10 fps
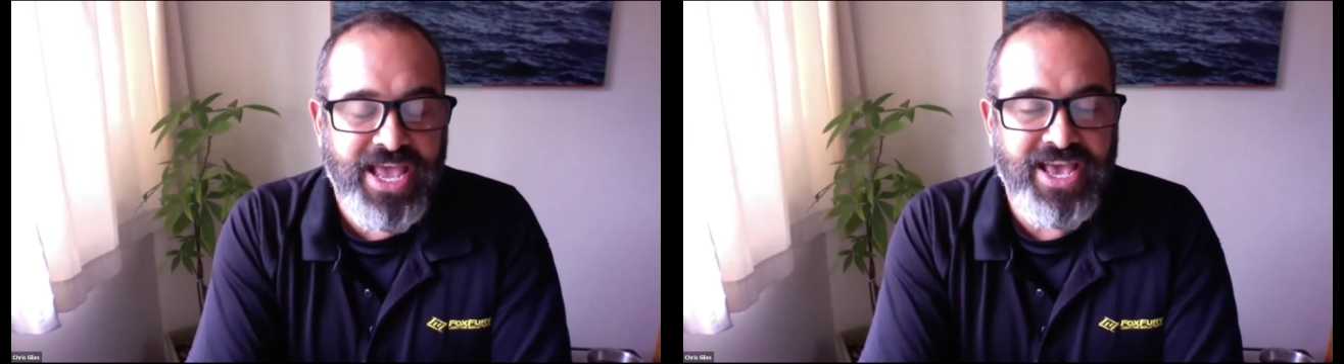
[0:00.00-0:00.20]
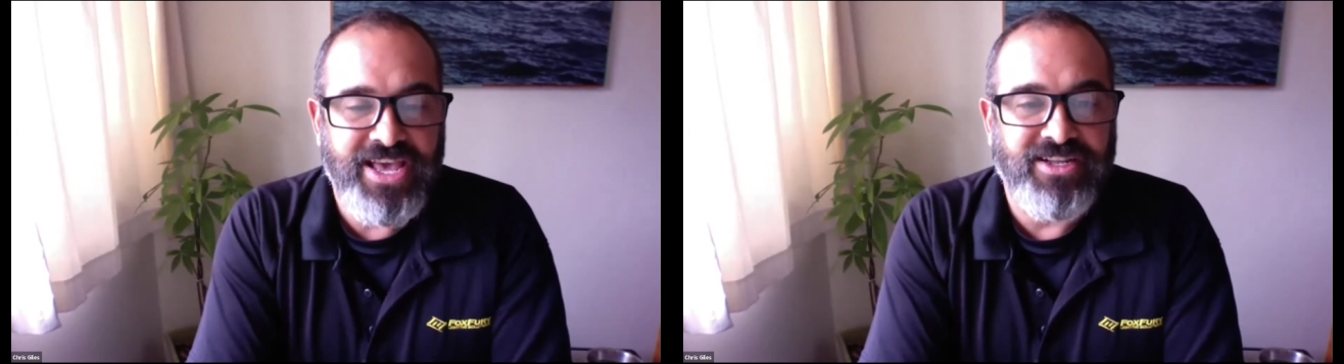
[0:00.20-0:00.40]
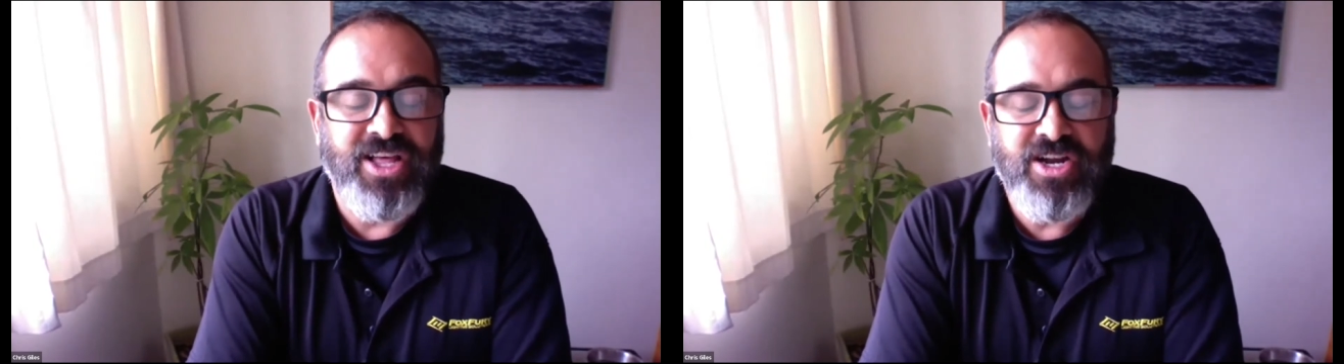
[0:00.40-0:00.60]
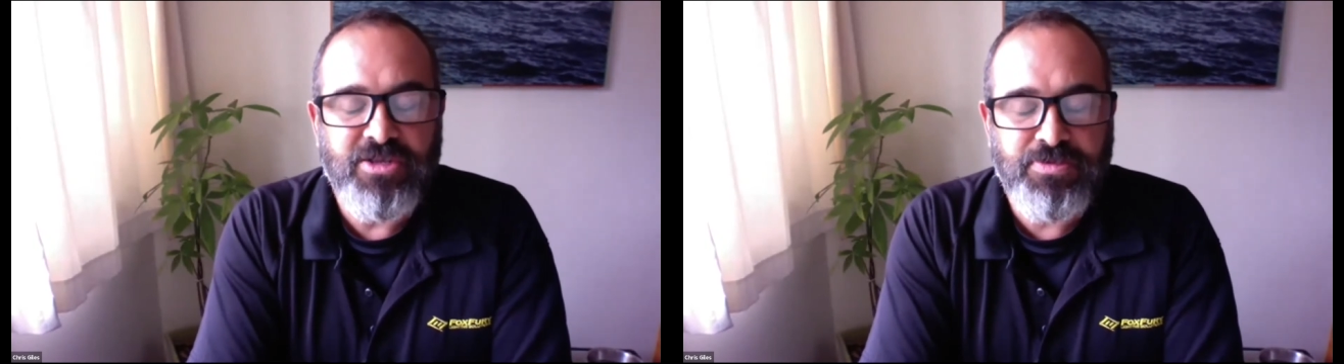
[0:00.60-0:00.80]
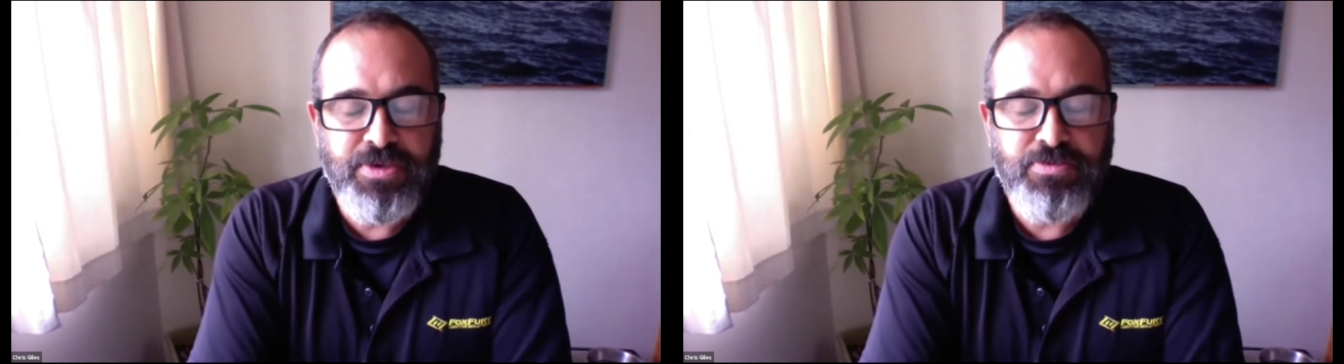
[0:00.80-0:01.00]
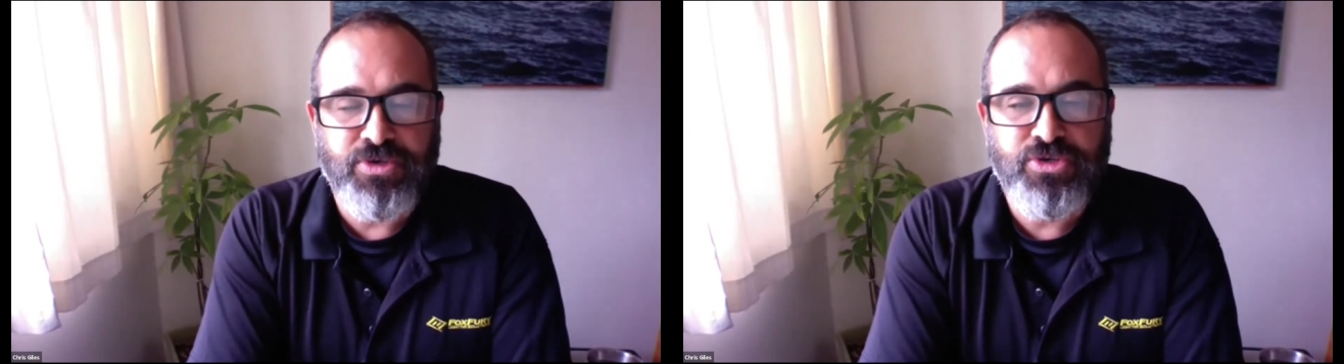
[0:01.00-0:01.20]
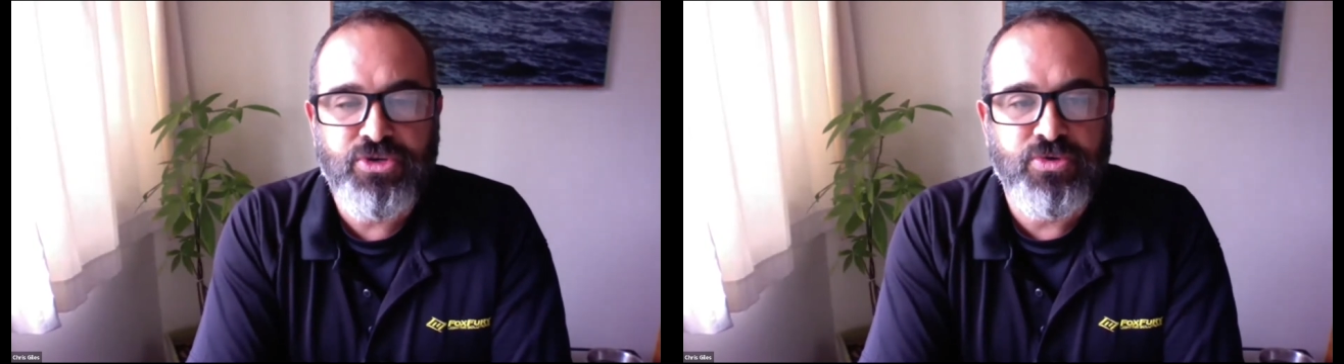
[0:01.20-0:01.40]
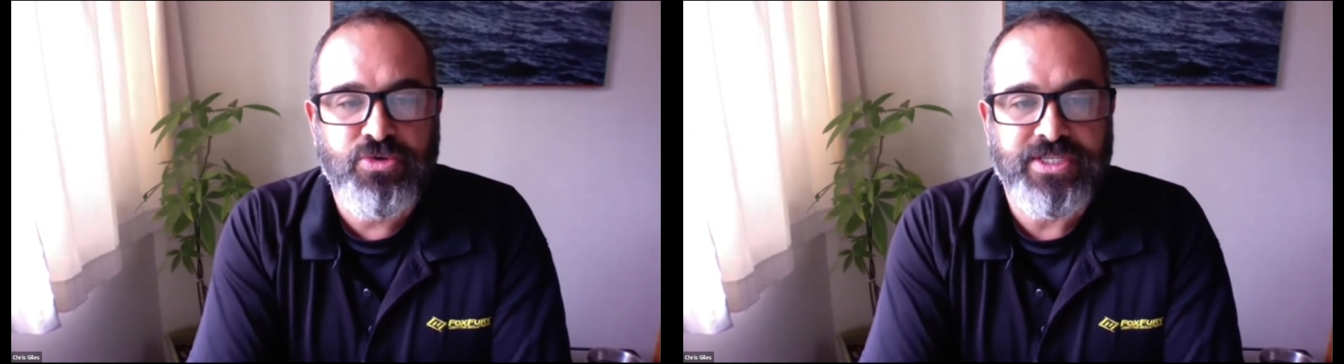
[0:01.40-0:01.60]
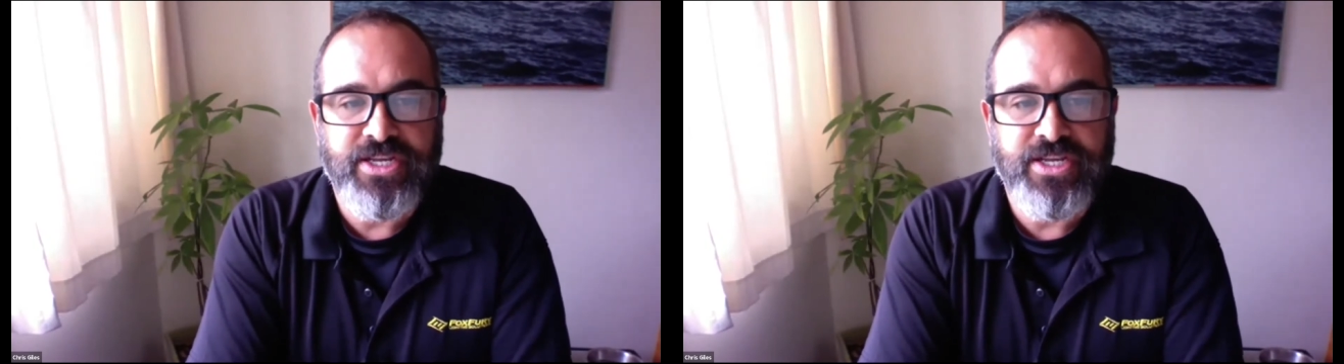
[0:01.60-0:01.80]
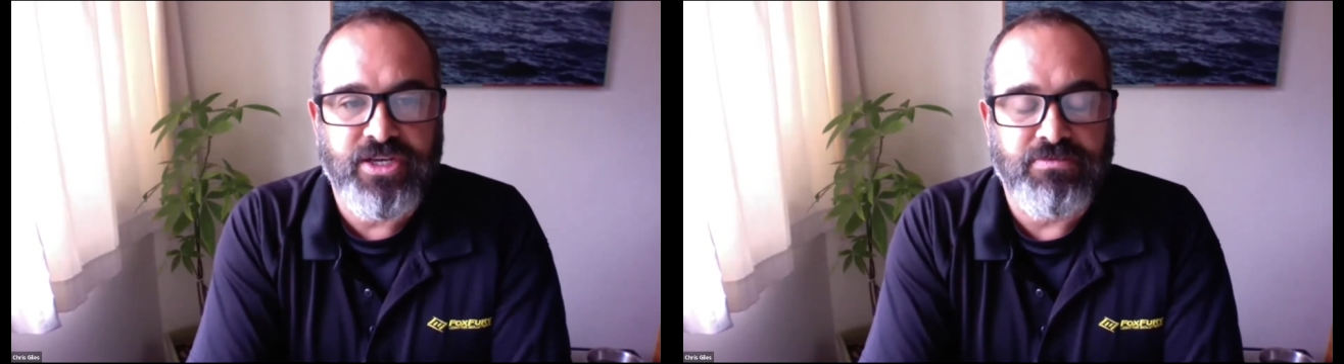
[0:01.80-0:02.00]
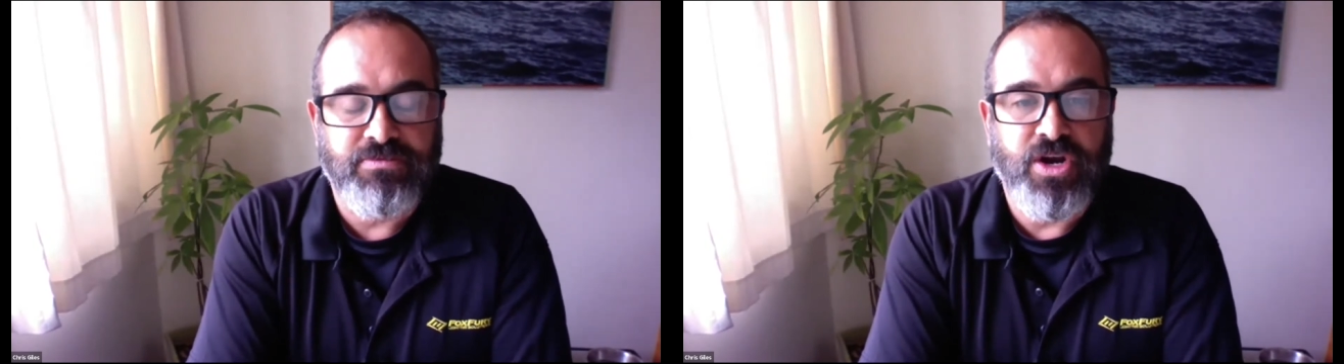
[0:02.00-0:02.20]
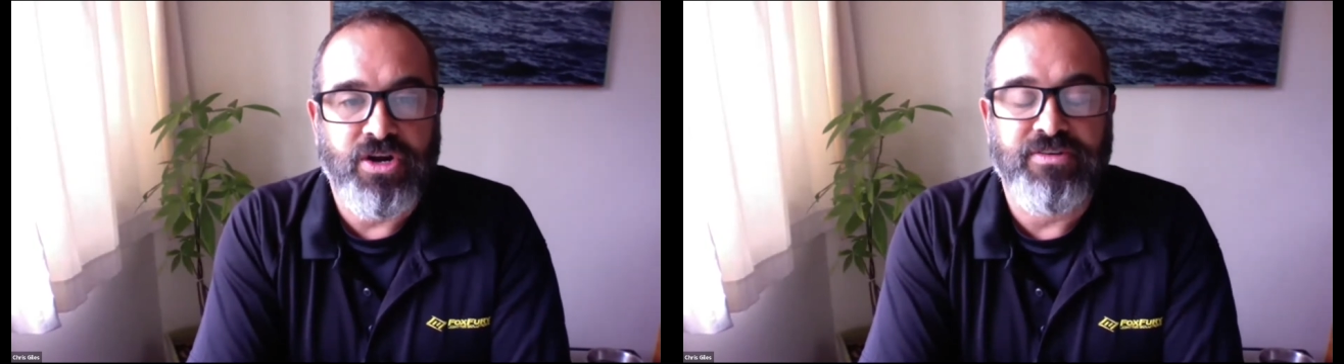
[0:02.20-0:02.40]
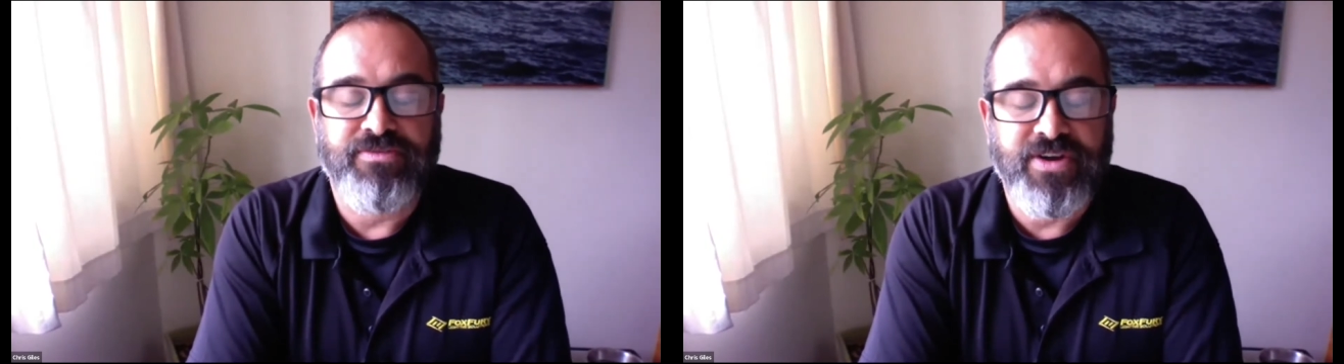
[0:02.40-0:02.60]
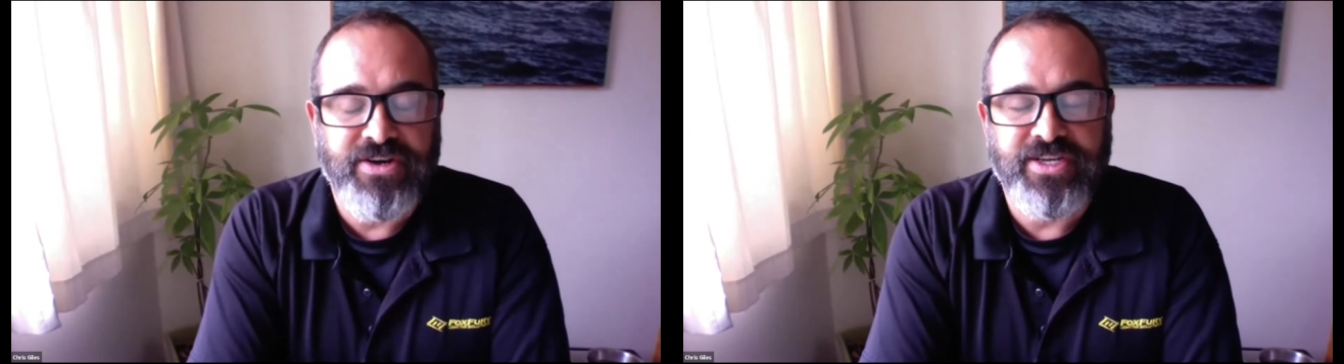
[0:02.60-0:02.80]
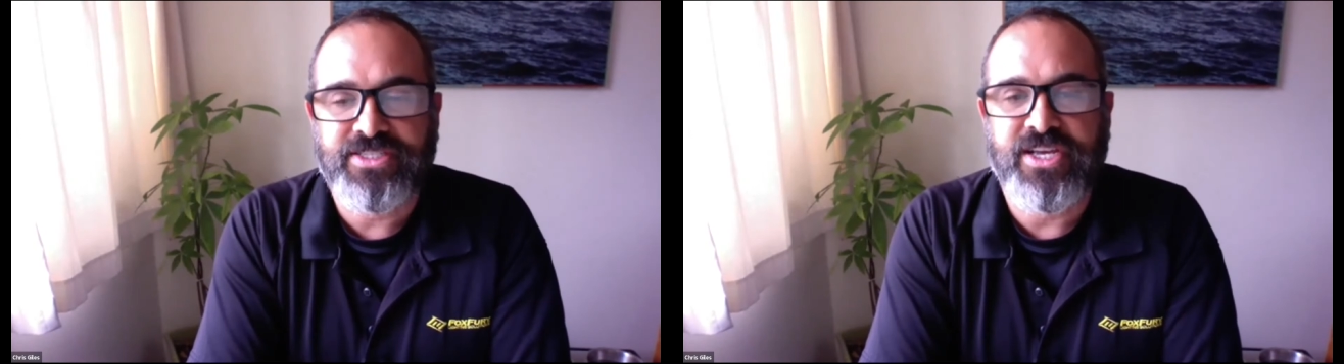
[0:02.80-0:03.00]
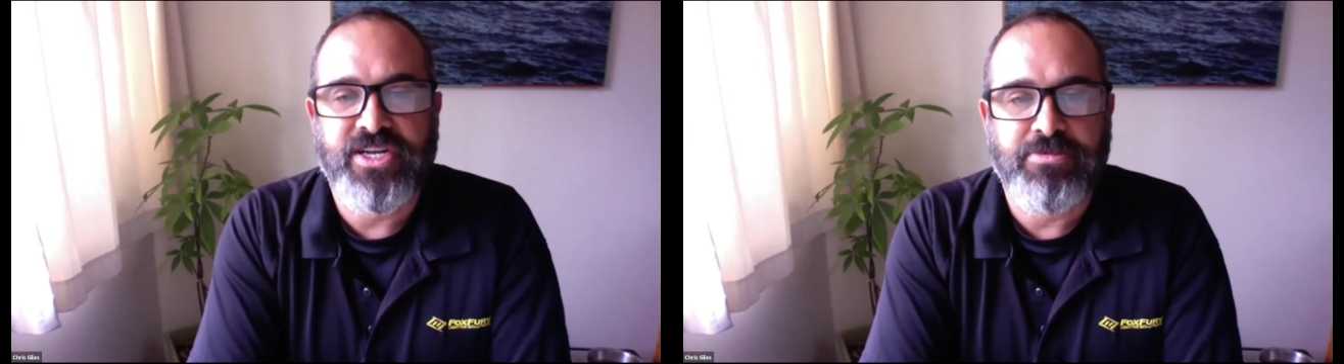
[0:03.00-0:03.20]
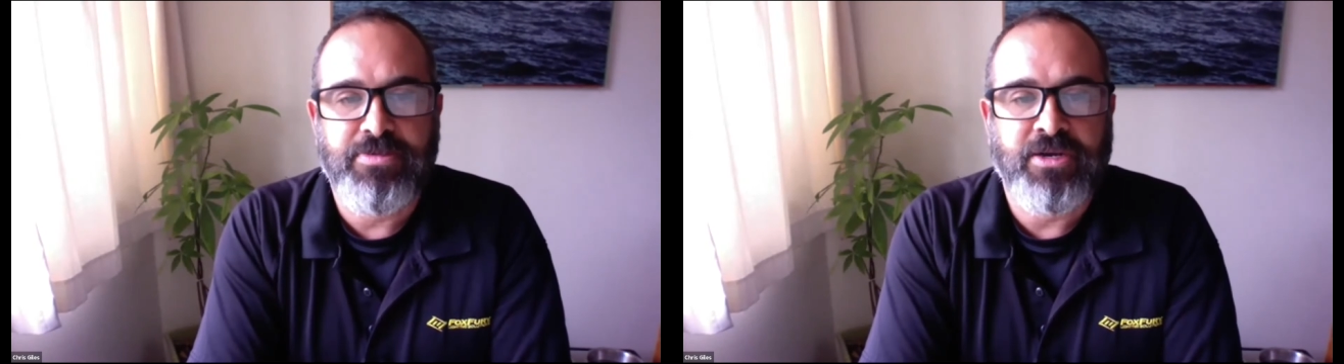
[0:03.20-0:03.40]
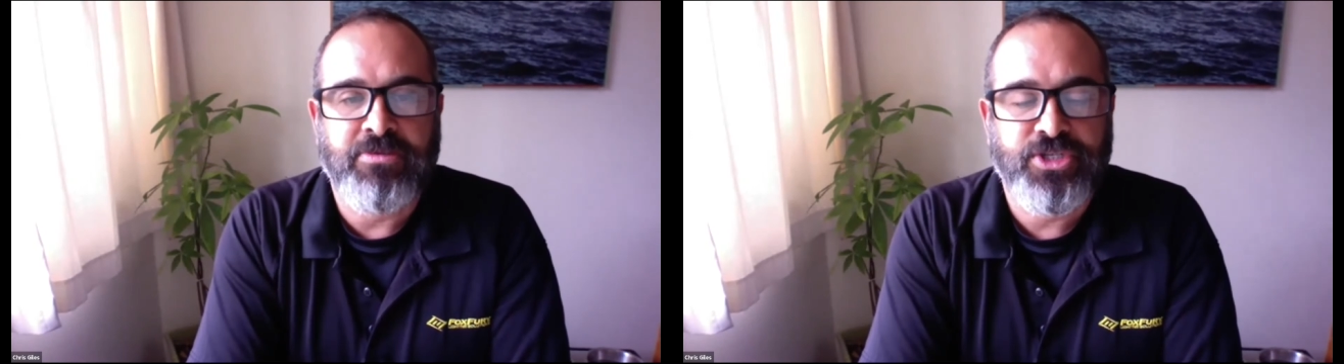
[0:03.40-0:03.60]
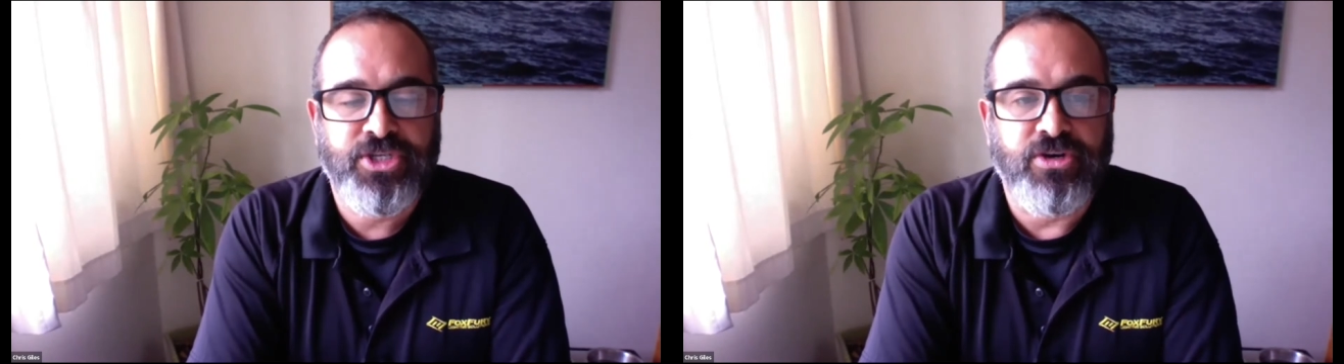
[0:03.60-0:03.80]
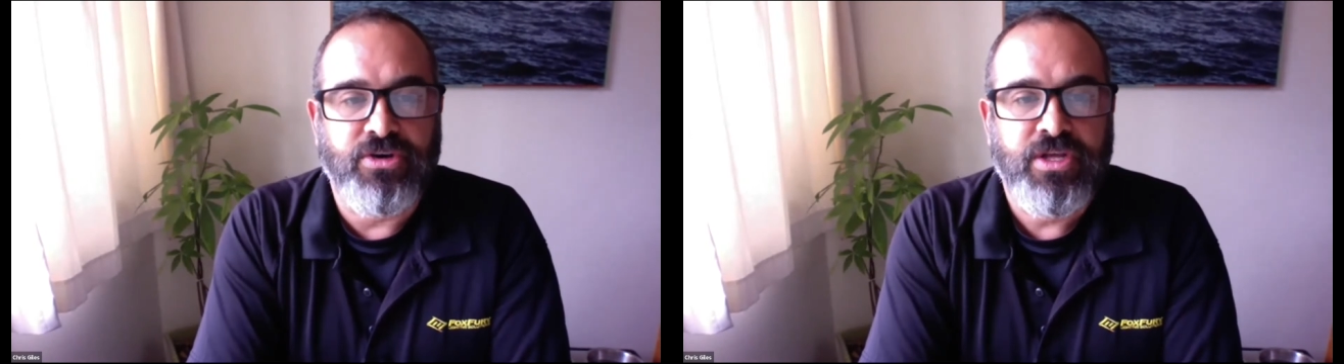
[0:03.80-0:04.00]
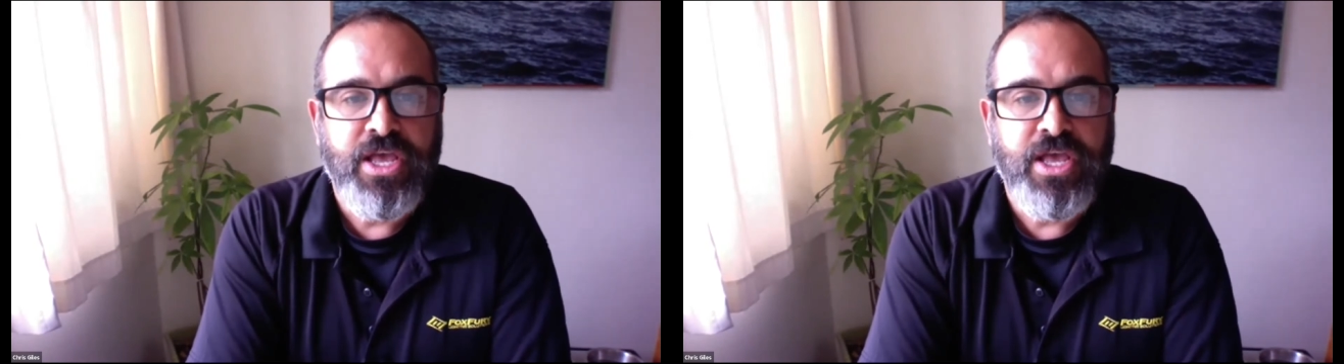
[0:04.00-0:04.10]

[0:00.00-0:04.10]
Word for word: And a lot of the people who attend them are very excited about them too